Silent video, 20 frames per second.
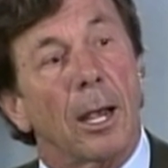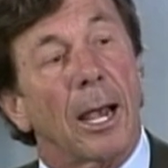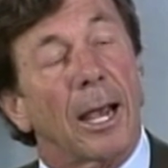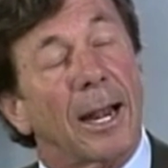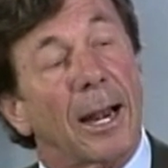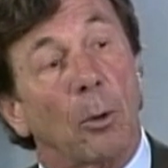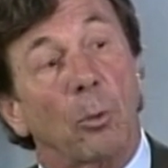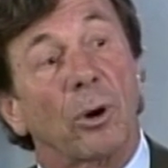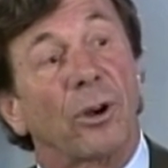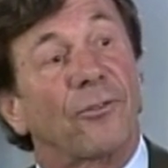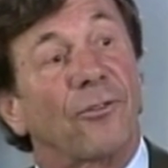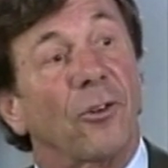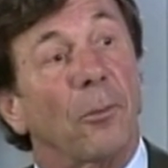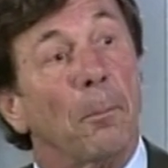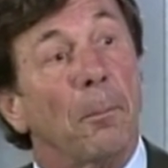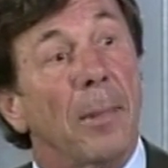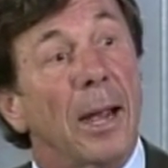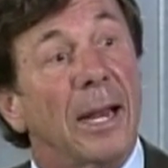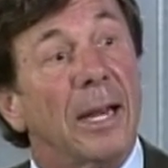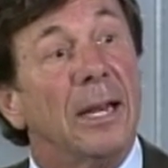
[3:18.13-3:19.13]
And I worked for
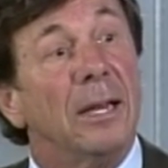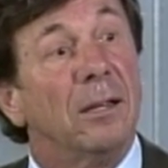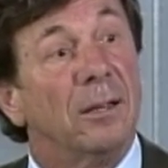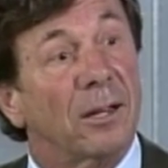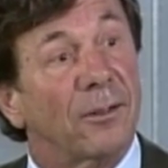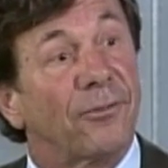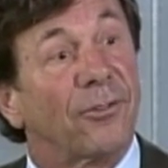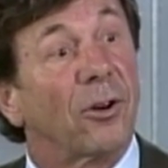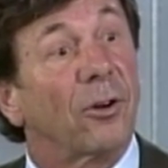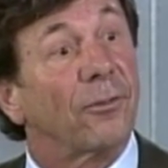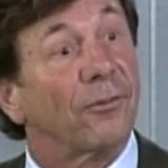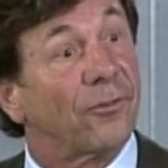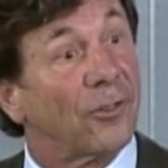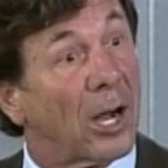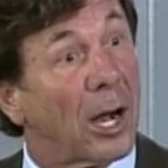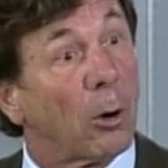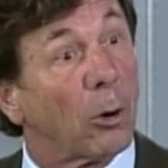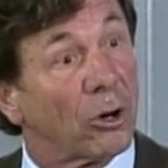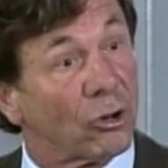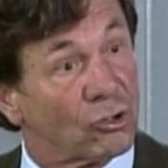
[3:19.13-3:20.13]
many different
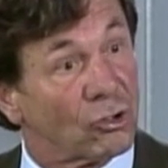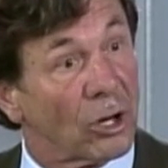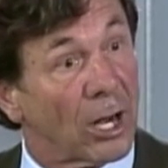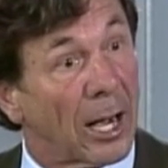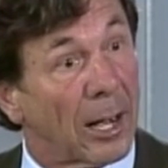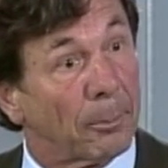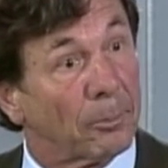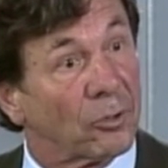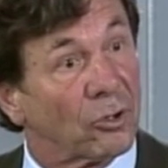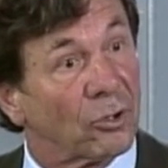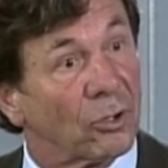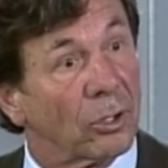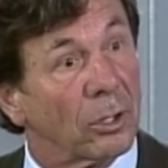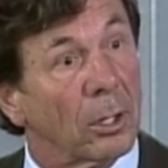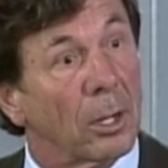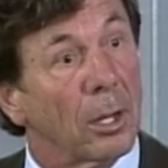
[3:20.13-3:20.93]
flower shops